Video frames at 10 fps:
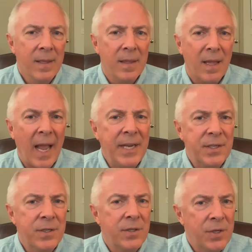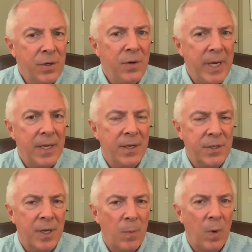likes to tune into
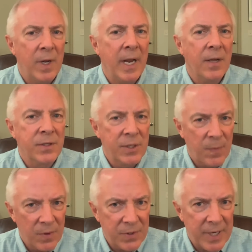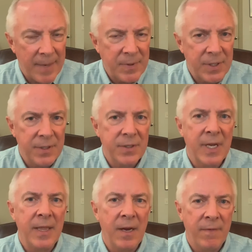someone else's perceptions
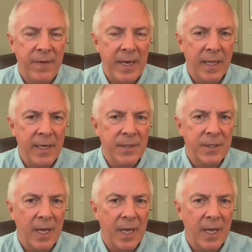and their feelings.